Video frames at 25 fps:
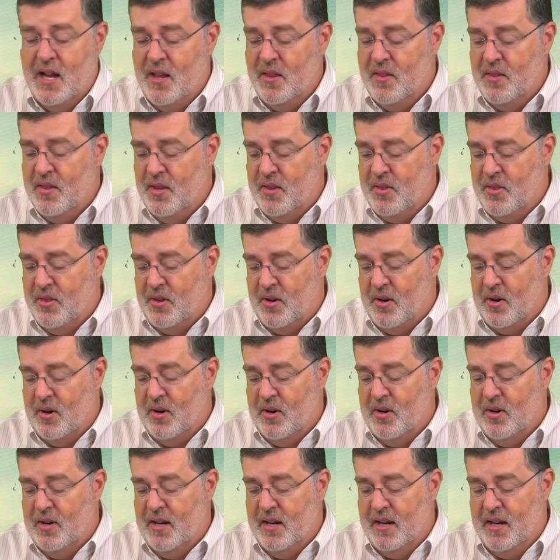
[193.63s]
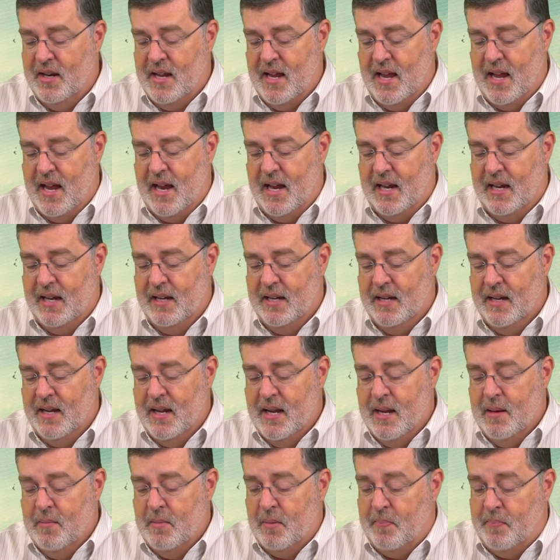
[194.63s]
the 3rd day.
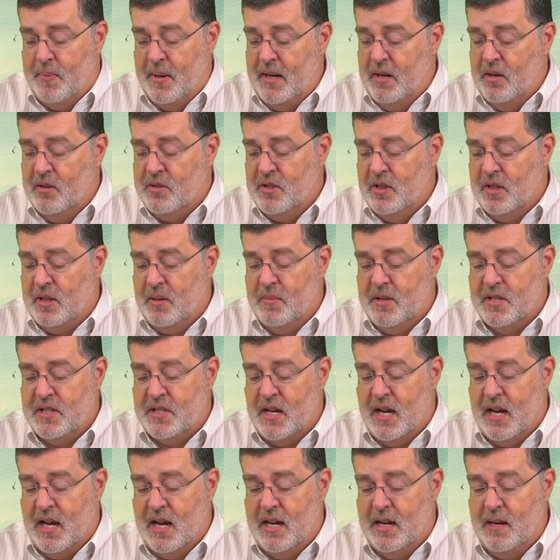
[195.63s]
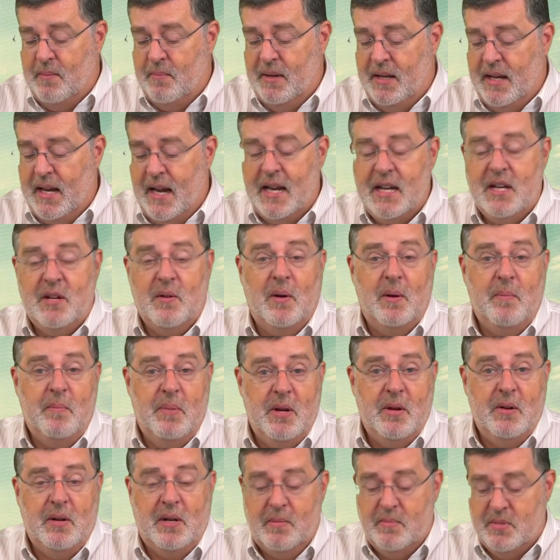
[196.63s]
But Peter took him aside and began to
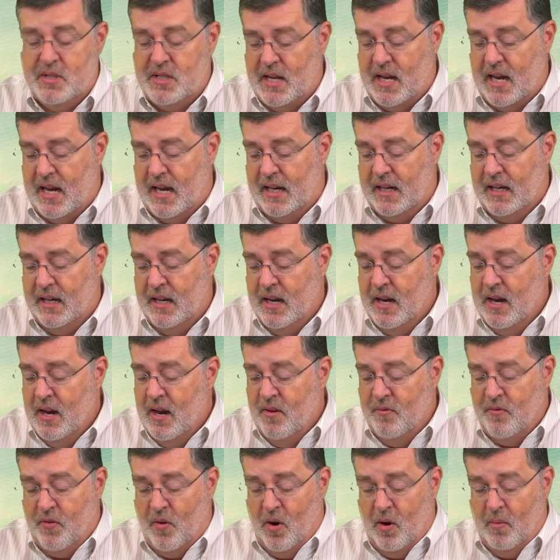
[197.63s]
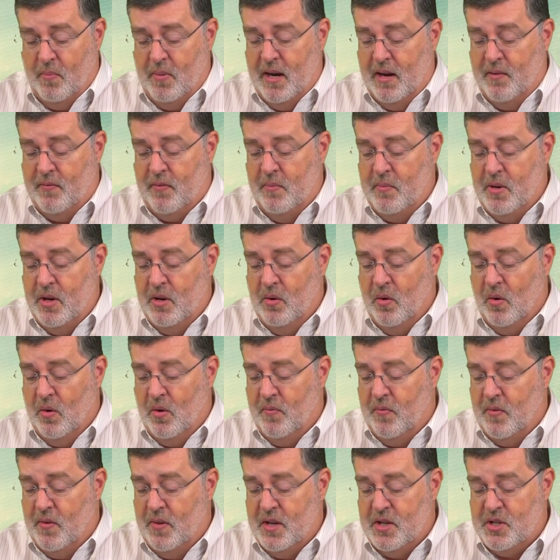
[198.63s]
rebuke him, saying, far be it from you, Lord,
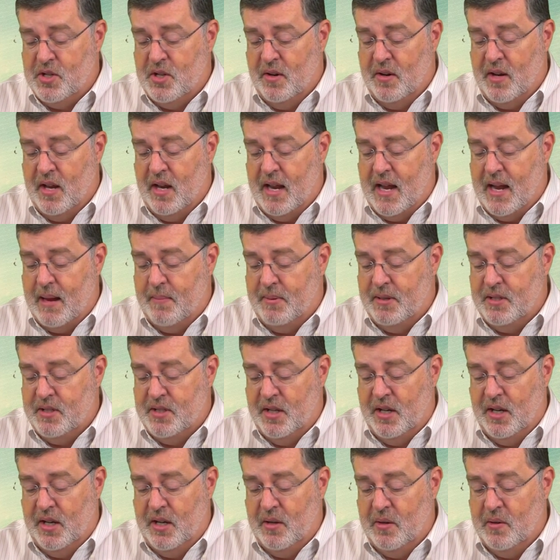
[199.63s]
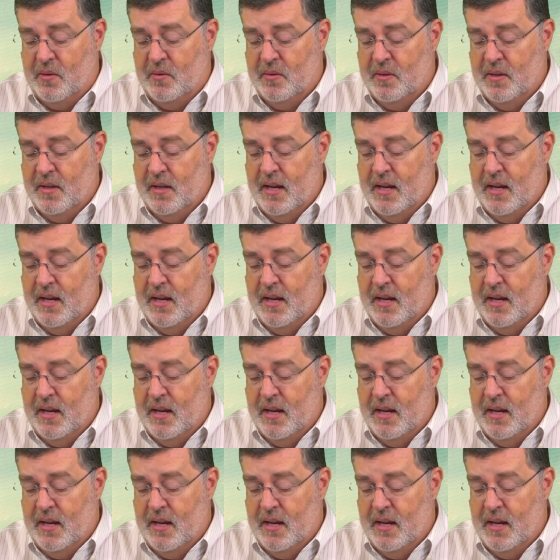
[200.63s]
for this shall not happen to you.